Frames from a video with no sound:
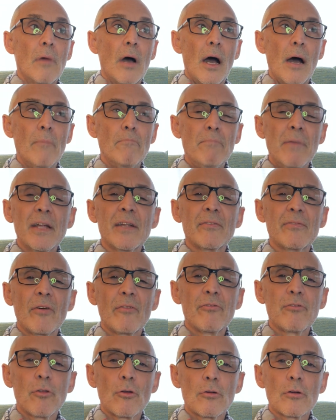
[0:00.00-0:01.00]
a bit of a
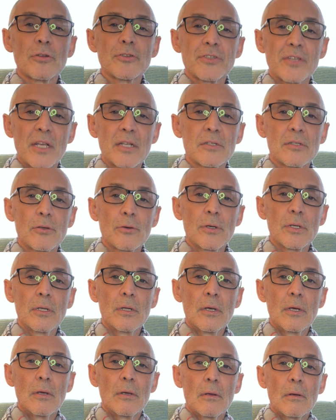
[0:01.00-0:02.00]
floral scent to it,
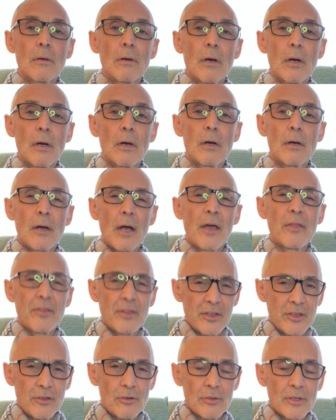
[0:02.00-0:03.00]
I
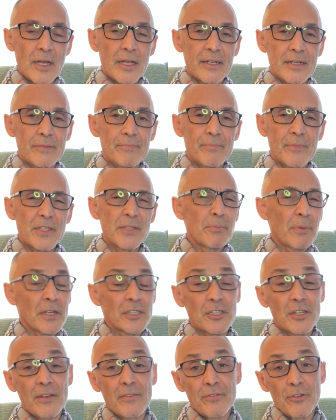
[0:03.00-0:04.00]
think you'll like it,
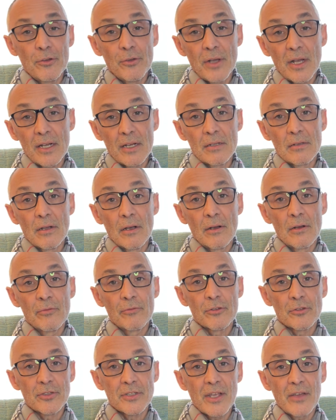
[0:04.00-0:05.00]
especially if you get it
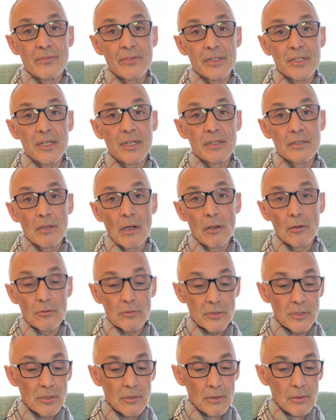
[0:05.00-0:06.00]
for
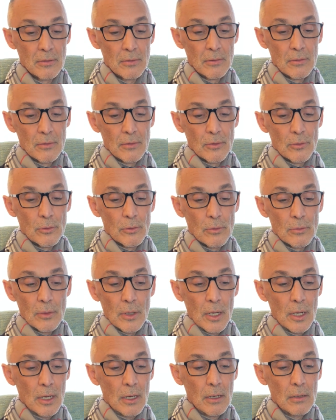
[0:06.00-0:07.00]
$17.
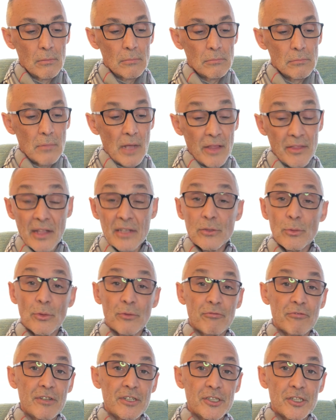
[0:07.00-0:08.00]
And that's with
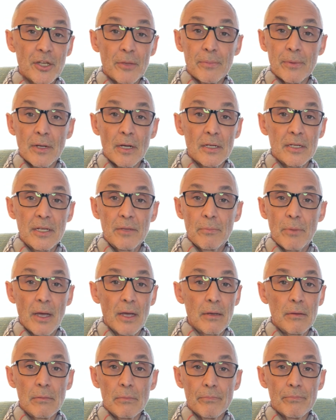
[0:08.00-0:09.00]
free shipping on
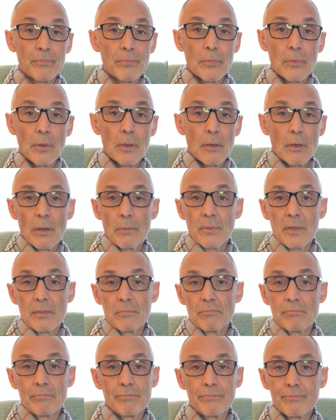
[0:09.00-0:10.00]
eBay. I mean,